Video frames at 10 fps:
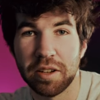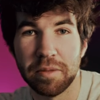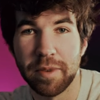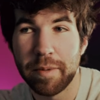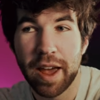
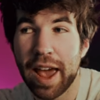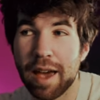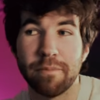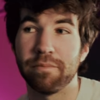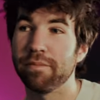maybe I
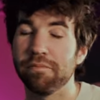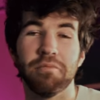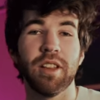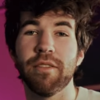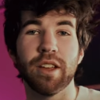am
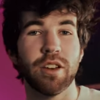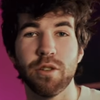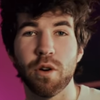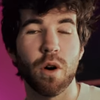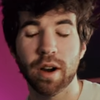living in New
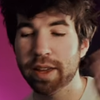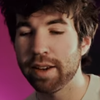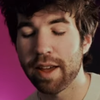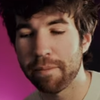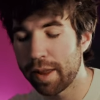York
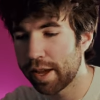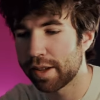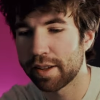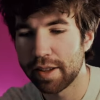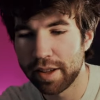and I'm
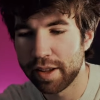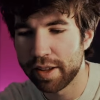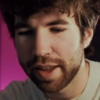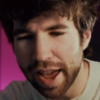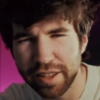like,
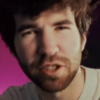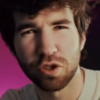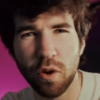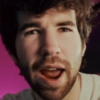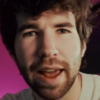yeah, this is
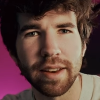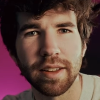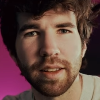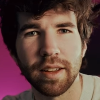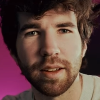great.
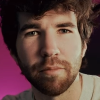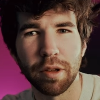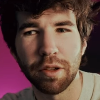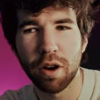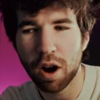
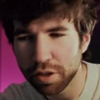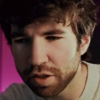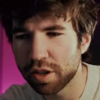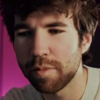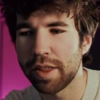But there are
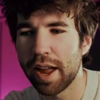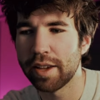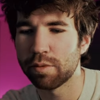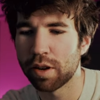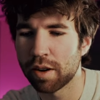also going to be
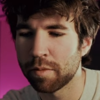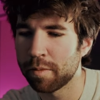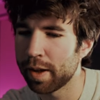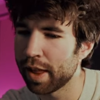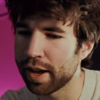days where I'm going
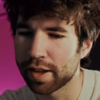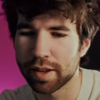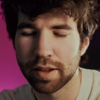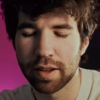to be like,